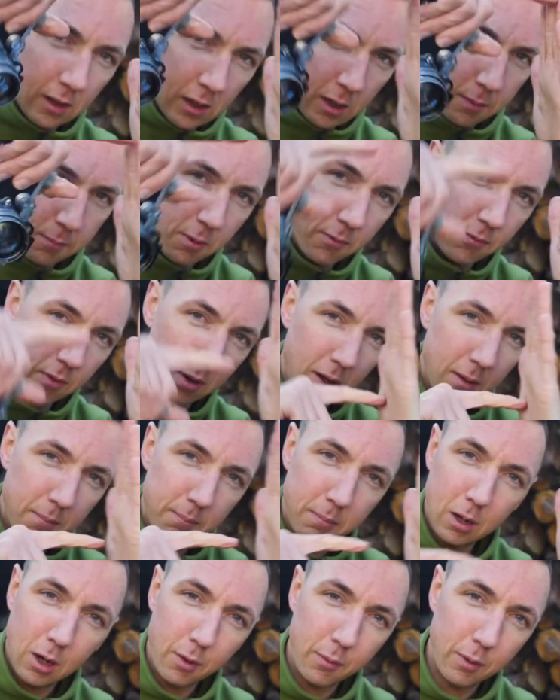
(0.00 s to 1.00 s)
and then above it
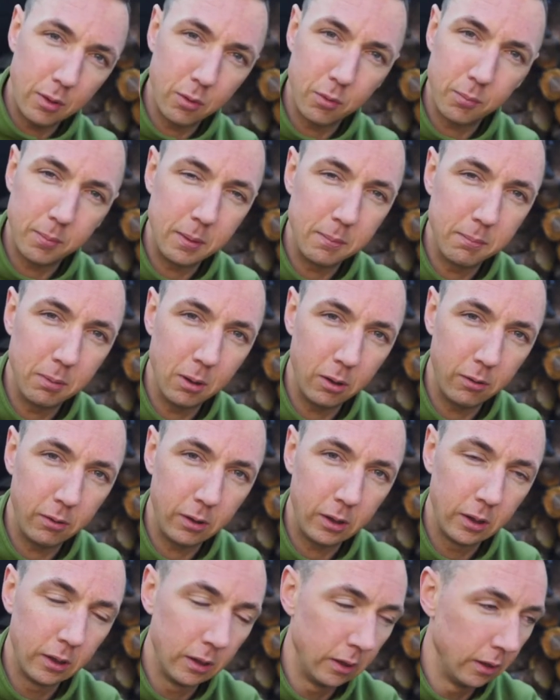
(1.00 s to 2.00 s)
and below it will be
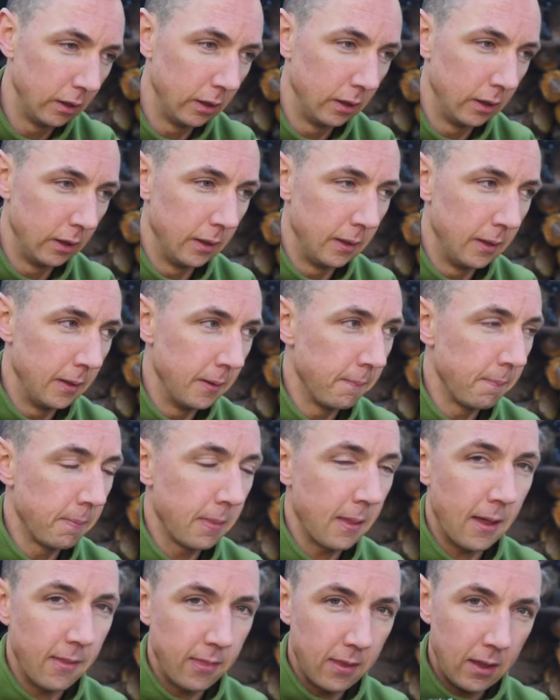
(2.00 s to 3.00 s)
blurry
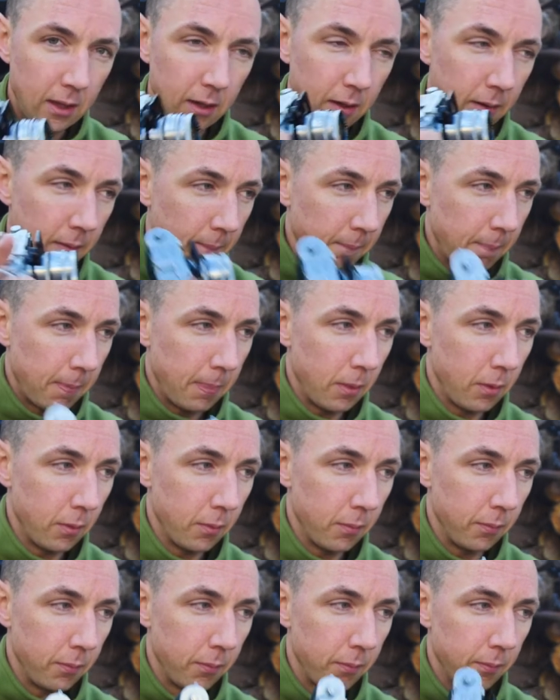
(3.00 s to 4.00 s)
and then
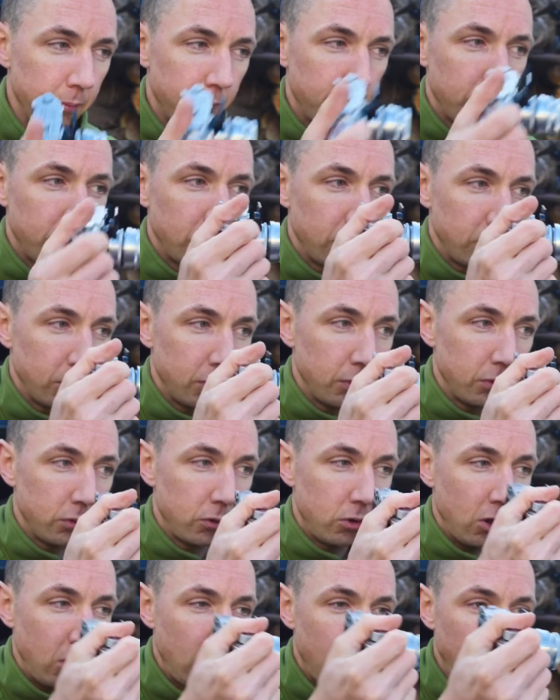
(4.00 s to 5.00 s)

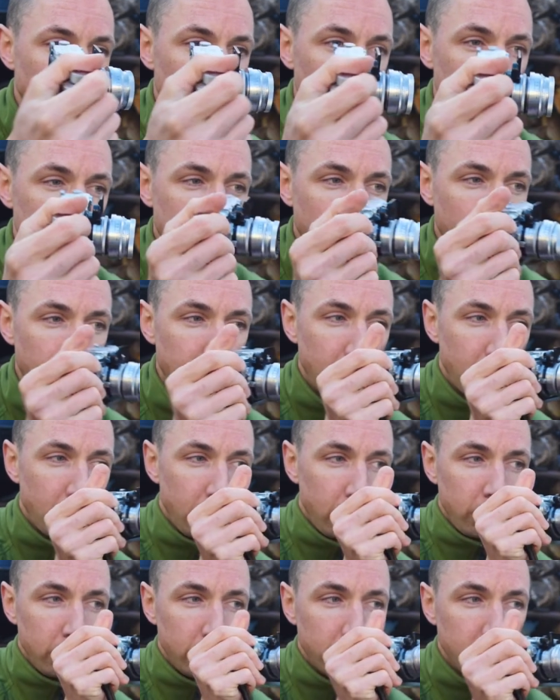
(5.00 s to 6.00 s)
turn your
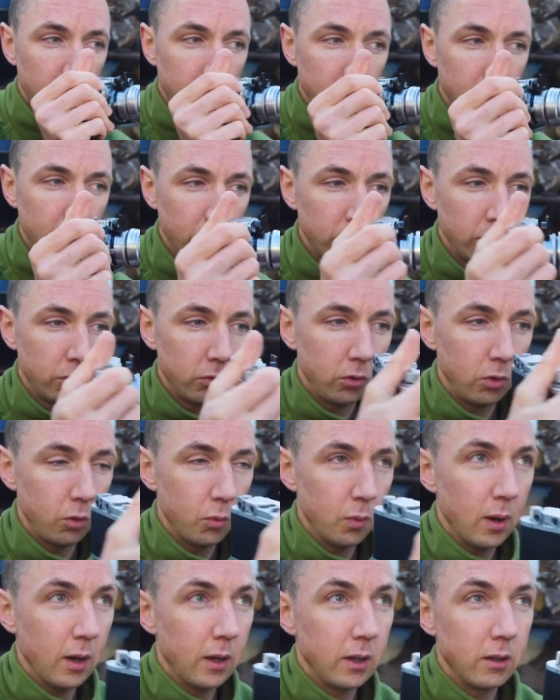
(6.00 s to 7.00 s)
camera to
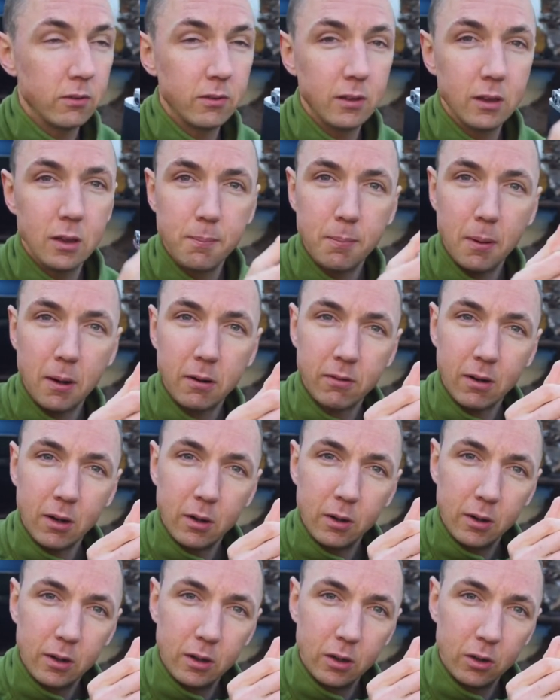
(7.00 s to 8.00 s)
where you see the
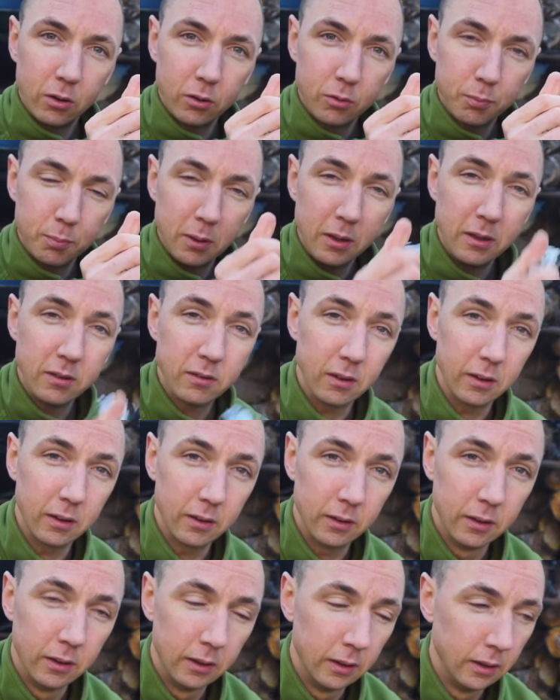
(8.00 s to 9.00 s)
background looks pleasing
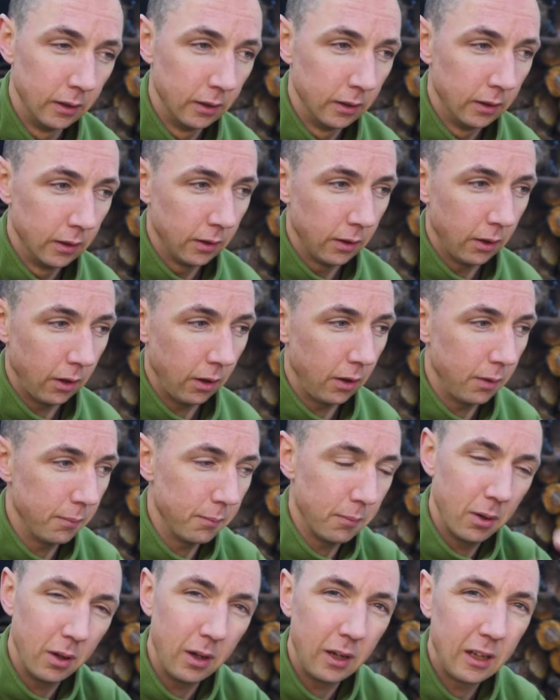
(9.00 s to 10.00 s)

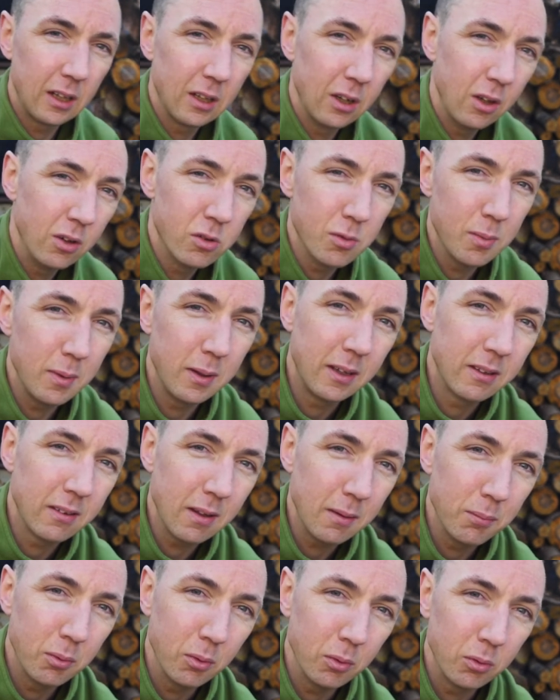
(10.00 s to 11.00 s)
um, I'll include some
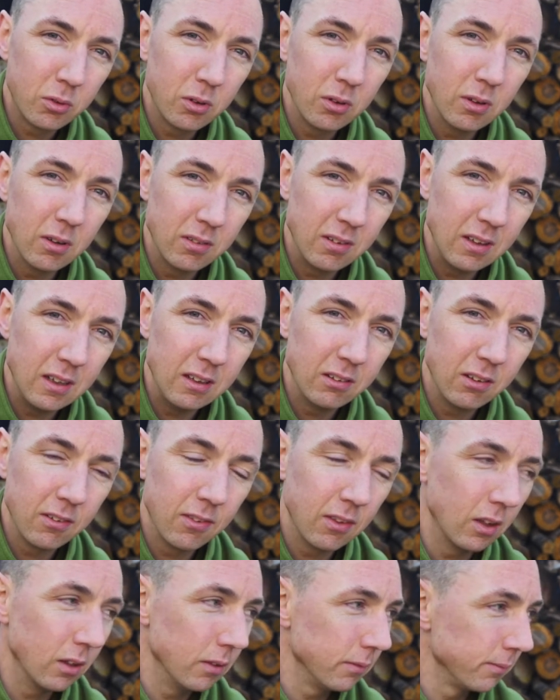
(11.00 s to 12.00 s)
examples because it's easier
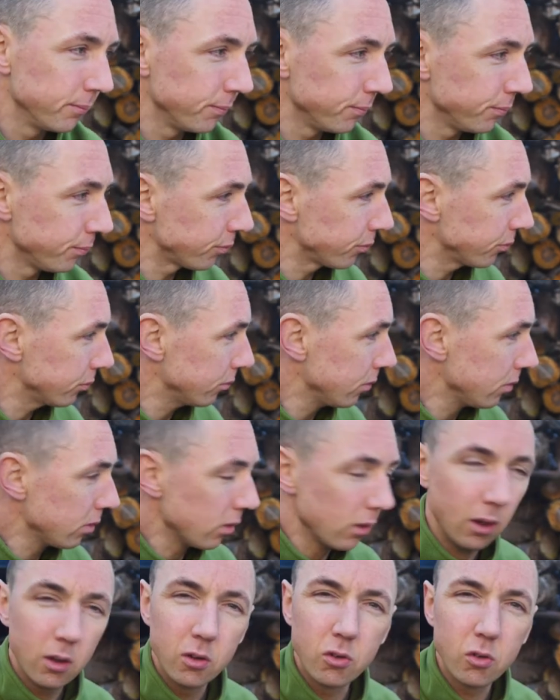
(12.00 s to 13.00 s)
than
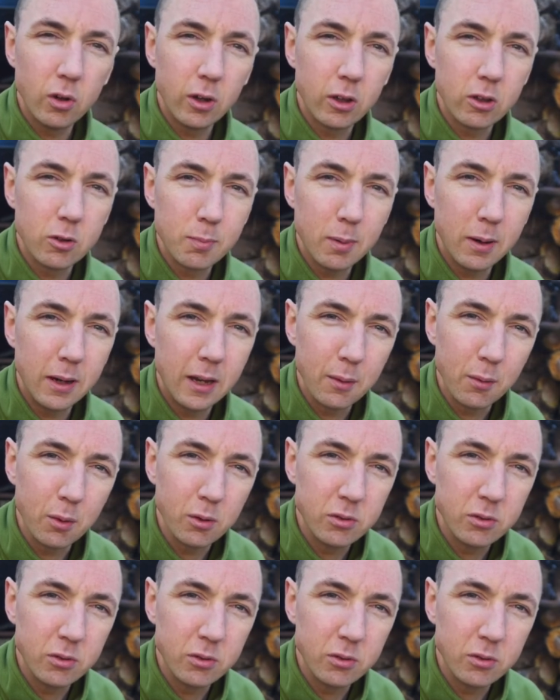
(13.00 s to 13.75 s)
trying to explain it while